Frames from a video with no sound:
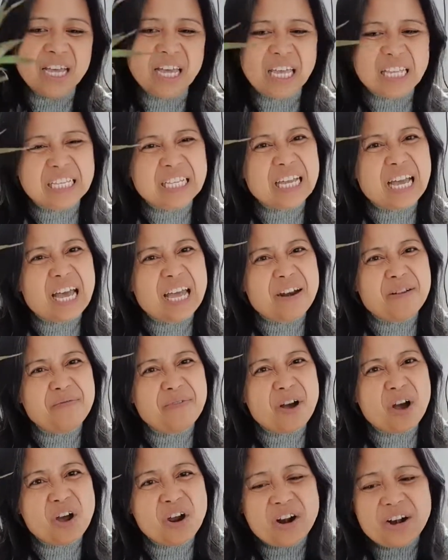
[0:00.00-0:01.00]
it's kind
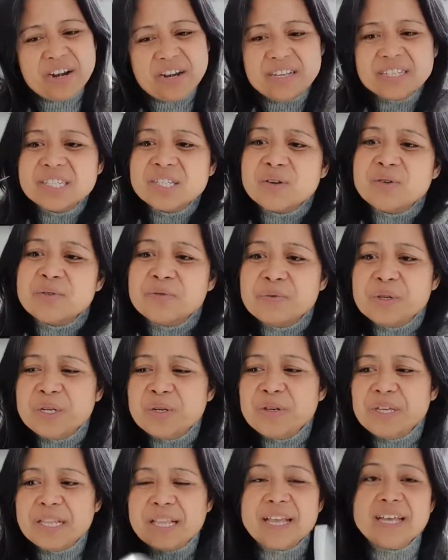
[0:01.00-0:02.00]
of hard, so we
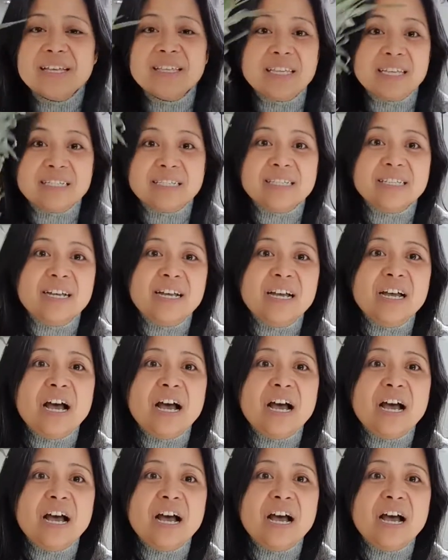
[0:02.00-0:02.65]
do it like this.